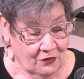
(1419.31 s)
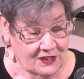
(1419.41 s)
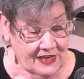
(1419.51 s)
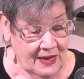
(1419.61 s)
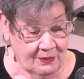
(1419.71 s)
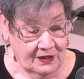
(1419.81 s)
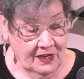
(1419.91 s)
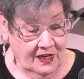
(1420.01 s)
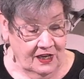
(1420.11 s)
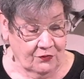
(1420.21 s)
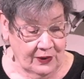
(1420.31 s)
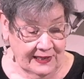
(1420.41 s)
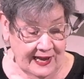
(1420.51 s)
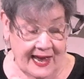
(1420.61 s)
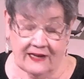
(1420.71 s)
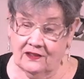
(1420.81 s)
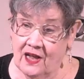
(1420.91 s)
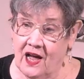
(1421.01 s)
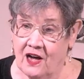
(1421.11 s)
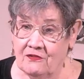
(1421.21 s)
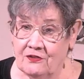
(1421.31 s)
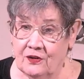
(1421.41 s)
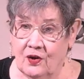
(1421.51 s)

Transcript: for example, if we lack love,